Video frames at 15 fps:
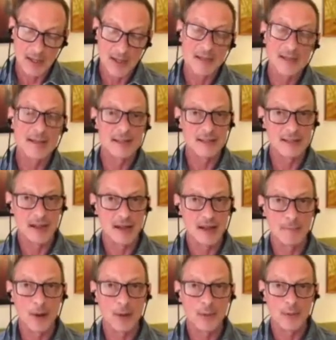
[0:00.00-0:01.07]
and in this
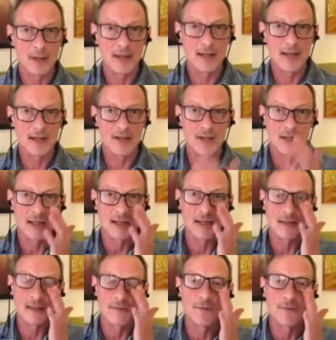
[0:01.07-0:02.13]
Baldwin collection, again,
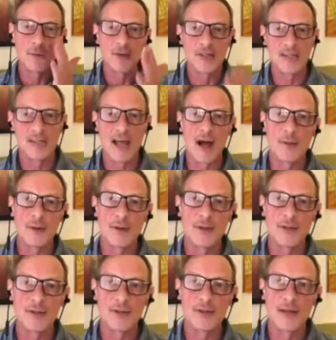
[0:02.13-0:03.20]
this is 14
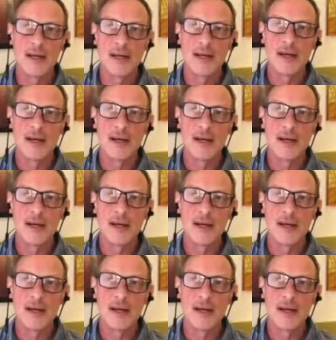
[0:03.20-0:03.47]
hours